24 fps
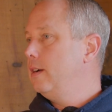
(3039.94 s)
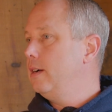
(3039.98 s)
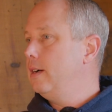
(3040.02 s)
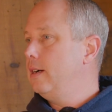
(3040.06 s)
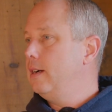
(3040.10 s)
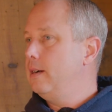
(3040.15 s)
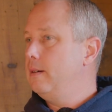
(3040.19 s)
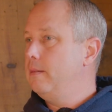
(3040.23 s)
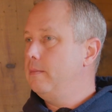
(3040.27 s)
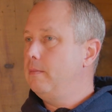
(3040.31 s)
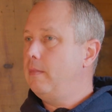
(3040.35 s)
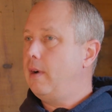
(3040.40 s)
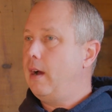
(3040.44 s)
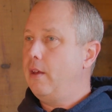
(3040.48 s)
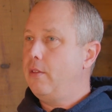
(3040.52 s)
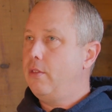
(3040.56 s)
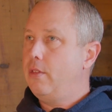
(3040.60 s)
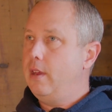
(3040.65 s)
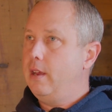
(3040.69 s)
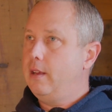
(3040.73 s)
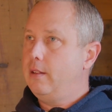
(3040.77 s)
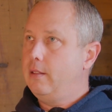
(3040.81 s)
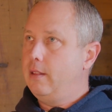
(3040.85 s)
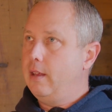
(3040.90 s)

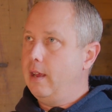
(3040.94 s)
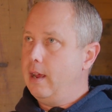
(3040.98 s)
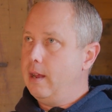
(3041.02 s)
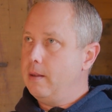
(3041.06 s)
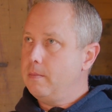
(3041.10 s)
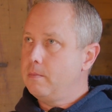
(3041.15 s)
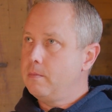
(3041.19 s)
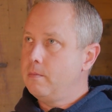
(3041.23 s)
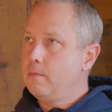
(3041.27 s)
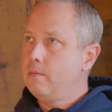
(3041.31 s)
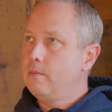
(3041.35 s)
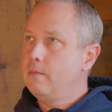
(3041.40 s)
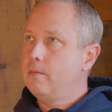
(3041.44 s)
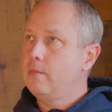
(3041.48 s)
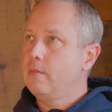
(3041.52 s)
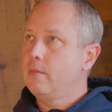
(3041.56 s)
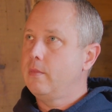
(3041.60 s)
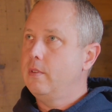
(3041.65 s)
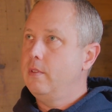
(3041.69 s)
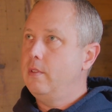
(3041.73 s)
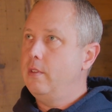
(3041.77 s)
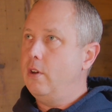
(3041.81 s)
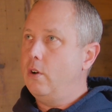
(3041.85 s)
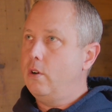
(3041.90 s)
I think that
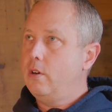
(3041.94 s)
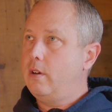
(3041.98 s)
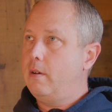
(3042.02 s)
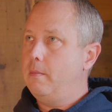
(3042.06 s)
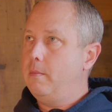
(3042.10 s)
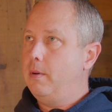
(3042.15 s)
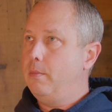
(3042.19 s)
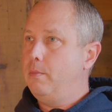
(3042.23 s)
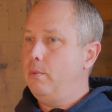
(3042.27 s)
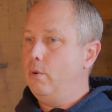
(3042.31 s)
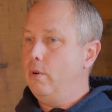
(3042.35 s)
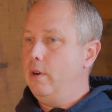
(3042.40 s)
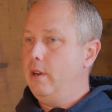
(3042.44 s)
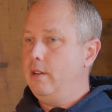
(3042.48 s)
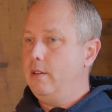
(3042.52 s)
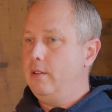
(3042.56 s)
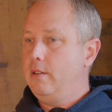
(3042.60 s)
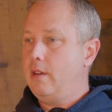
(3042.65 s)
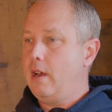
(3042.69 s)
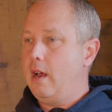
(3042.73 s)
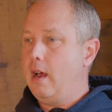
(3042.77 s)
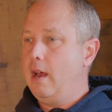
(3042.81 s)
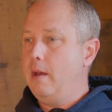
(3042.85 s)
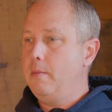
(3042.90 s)
there'll come a
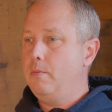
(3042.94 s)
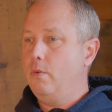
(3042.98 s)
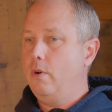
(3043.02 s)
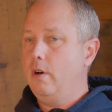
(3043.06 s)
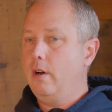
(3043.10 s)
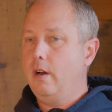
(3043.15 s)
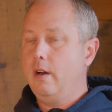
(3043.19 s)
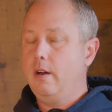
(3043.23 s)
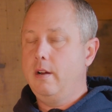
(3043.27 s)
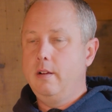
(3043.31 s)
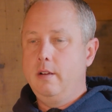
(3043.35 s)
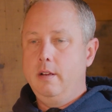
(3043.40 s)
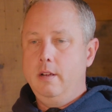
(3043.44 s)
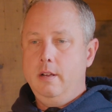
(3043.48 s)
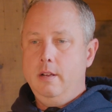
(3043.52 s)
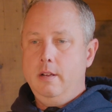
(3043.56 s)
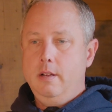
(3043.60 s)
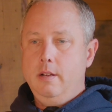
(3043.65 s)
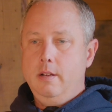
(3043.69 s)
point in time where